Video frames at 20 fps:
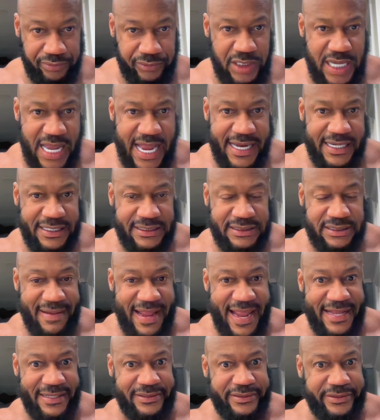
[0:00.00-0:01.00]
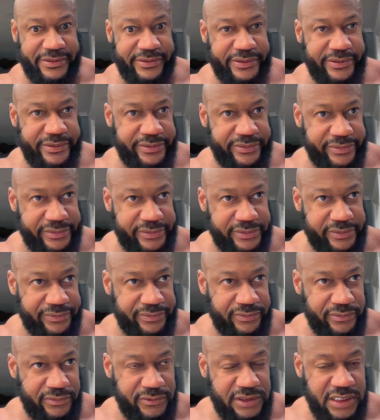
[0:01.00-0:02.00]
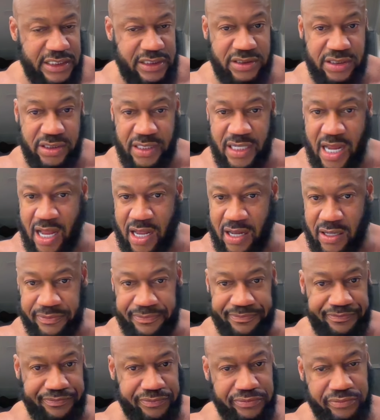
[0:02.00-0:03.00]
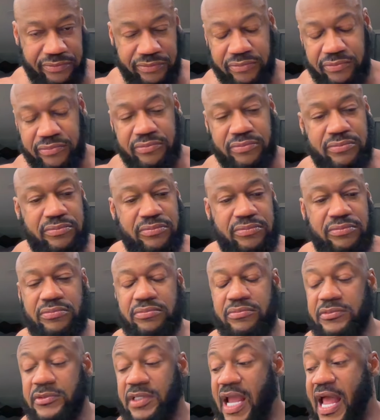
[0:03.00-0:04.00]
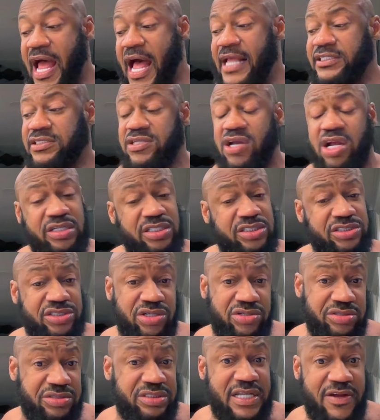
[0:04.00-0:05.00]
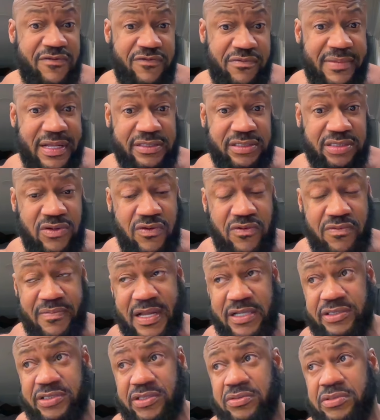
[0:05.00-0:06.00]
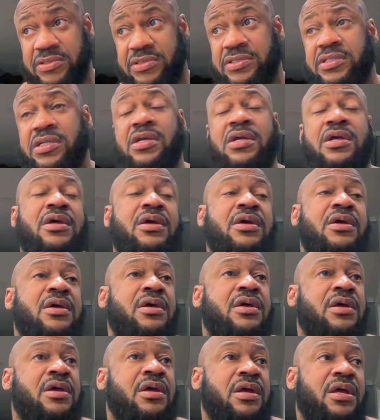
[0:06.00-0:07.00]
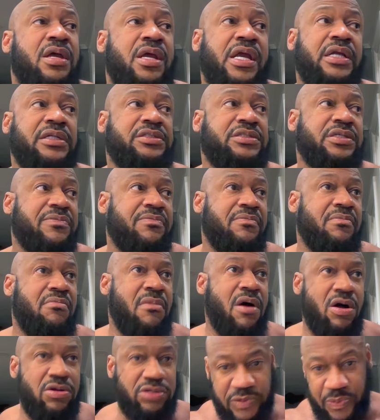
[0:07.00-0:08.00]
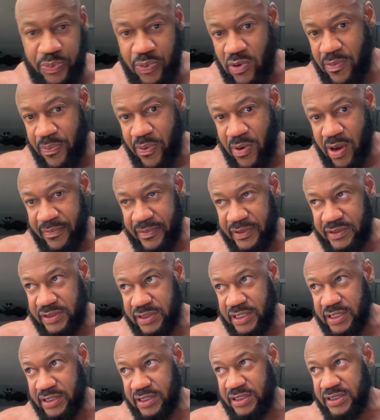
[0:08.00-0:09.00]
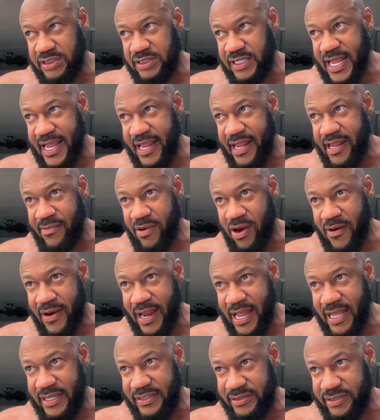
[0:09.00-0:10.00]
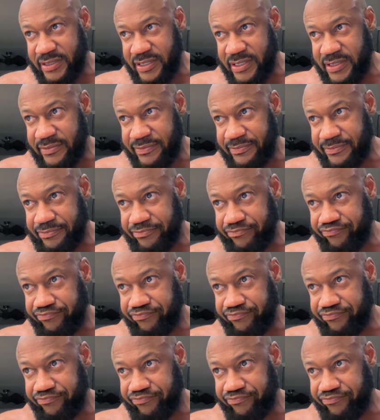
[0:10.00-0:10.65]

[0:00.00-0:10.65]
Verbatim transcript: I can get some answers. It took y'all I started this journey several months ago with my shoulders. It took multiple appointments to get these MRIs done.